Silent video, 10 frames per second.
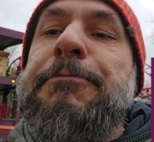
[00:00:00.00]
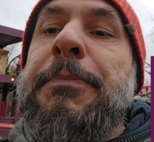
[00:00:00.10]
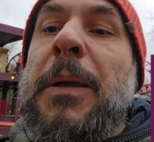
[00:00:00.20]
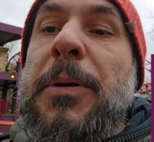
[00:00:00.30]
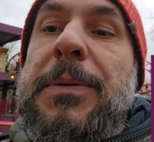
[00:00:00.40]

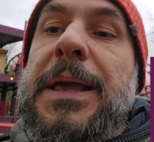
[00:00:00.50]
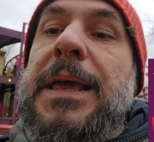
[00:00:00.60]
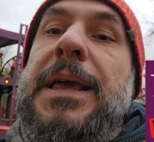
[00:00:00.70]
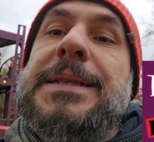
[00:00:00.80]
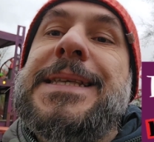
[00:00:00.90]
Probably
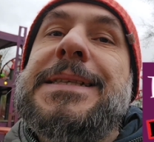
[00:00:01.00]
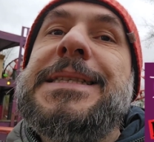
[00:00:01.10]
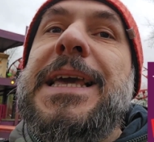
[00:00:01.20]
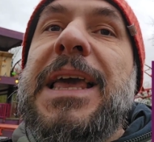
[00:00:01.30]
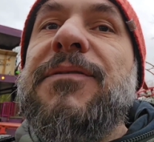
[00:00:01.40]
it's a
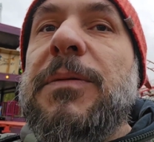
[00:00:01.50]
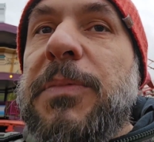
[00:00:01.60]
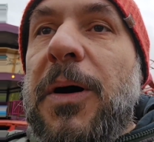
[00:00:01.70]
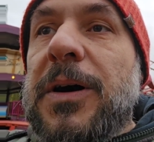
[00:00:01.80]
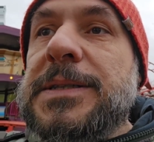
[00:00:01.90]
tick in the
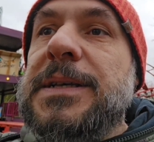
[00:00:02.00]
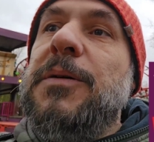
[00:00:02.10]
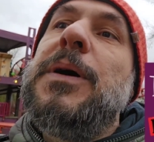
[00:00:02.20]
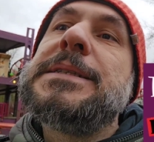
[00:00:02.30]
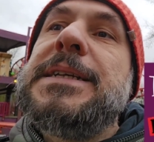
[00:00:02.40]
box,
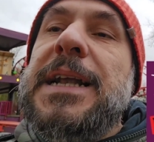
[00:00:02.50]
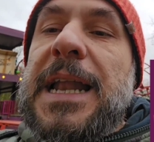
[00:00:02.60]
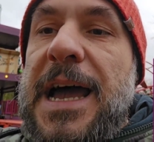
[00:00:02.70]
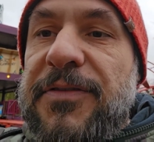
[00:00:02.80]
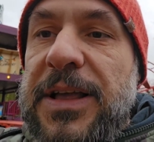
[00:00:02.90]
once in a
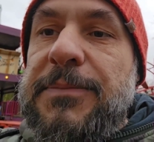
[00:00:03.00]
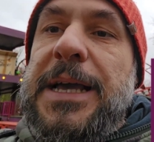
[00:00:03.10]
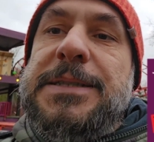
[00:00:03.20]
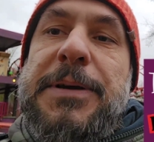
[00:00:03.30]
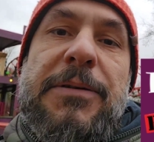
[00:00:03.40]
lifetime
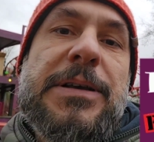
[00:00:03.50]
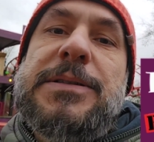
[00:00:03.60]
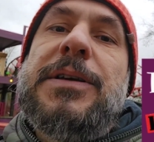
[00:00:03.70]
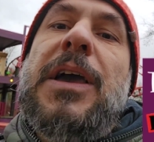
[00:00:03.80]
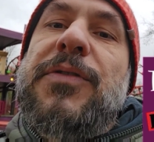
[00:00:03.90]
experience,
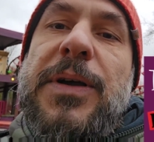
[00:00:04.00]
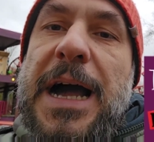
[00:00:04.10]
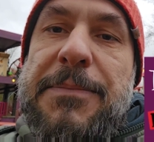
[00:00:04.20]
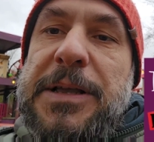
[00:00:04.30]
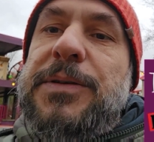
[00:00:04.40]
so you have to
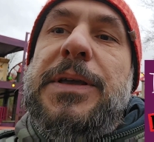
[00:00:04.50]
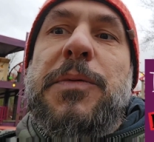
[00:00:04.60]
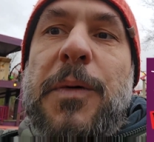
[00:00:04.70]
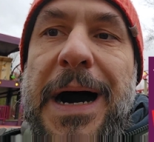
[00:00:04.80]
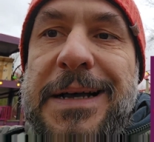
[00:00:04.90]
come and do it
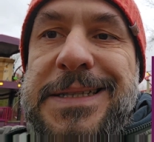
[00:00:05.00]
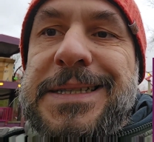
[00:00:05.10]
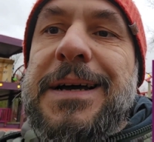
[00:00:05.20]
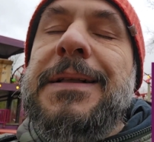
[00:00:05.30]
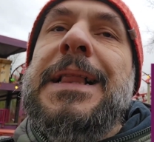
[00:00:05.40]
once.
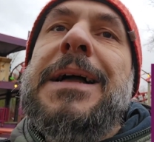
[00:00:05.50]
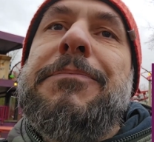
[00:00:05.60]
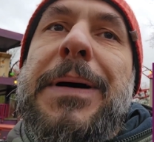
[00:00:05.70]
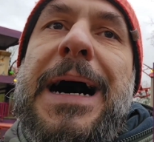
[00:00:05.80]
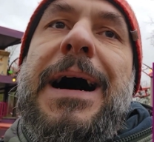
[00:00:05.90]

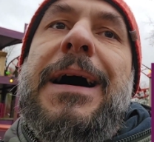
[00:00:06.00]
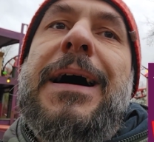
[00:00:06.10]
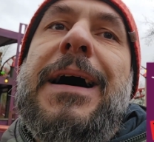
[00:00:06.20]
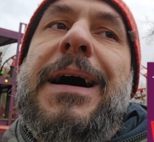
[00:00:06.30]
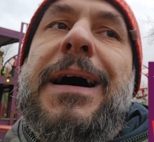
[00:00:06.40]
But
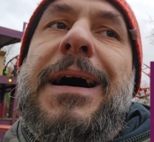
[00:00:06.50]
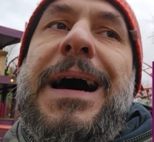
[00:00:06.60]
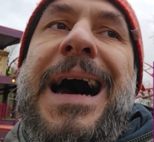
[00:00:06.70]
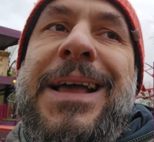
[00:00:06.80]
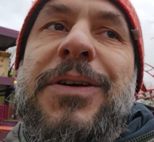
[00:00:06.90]

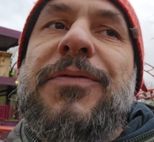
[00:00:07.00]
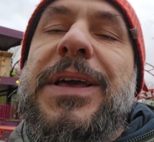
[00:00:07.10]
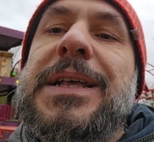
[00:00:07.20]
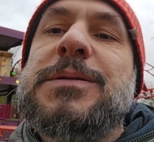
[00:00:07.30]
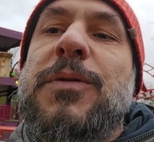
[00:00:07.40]
I don't
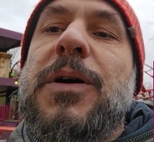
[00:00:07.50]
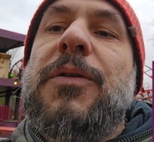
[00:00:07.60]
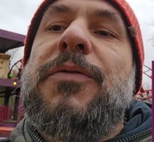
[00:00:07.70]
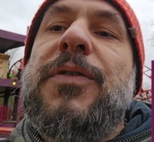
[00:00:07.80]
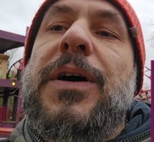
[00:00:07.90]
think it's
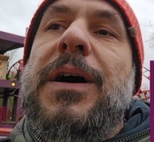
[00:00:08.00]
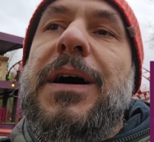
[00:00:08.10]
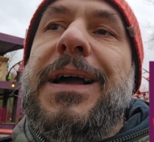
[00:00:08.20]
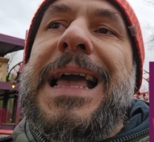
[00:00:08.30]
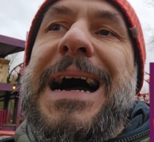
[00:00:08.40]
worth
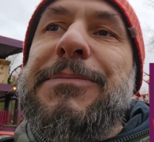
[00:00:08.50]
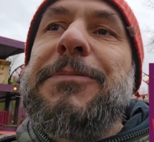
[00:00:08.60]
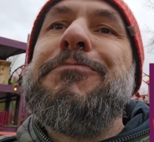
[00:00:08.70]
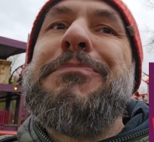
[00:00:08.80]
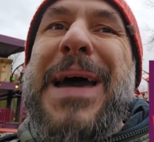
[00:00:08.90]

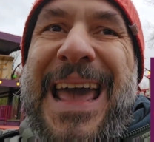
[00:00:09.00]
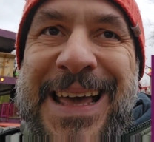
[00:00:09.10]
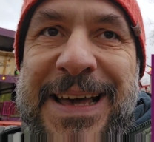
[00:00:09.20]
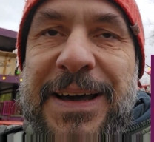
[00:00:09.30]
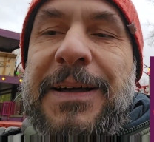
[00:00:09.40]
coming
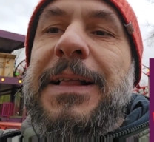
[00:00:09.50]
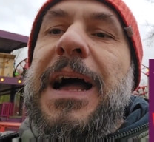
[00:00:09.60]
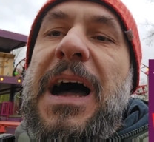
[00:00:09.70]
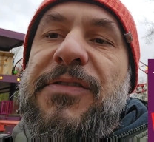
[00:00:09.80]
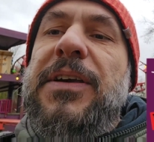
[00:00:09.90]
back
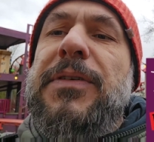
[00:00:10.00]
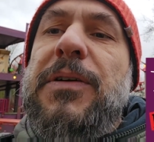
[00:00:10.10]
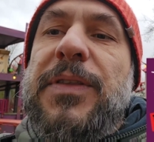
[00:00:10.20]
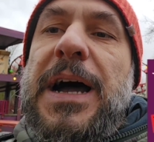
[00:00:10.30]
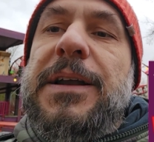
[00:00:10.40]
after
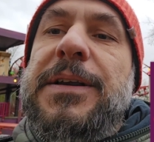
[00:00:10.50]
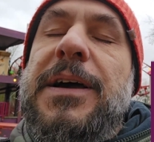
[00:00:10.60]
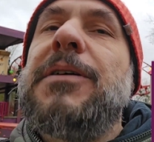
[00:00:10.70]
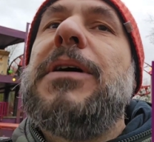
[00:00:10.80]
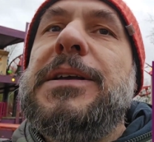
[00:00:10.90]
we've done
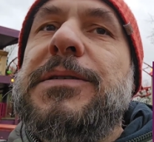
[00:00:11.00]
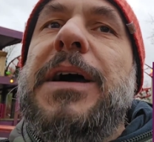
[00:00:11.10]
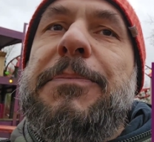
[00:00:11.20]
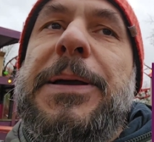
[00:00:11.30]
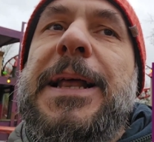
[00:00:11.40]
a Ride to
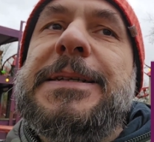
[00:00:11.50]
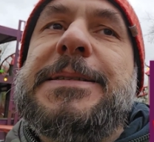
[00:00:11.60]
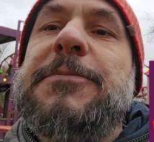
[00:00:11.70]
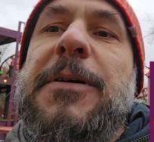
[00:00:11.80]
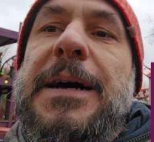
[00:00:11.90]
Happiness
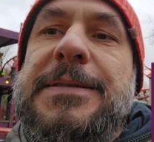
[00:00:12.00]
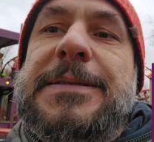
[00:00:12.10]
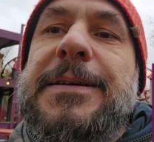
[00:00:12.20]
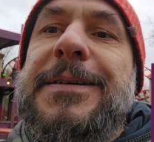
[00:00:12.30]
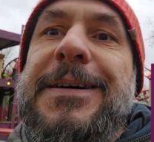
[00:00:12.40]
once.
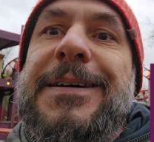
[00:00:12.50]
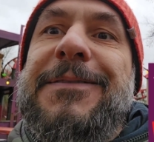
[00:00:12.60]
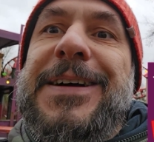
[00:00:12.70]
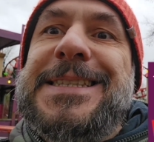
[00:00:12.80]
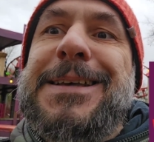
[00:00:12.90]

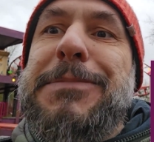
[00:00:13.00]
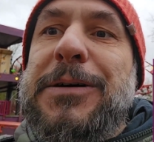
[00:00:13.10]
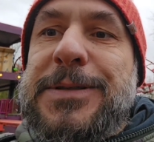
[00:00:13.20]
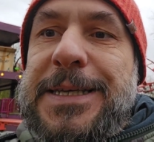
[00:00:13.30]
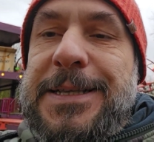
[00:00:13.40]
That's
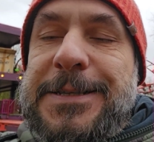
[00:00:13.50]
about it.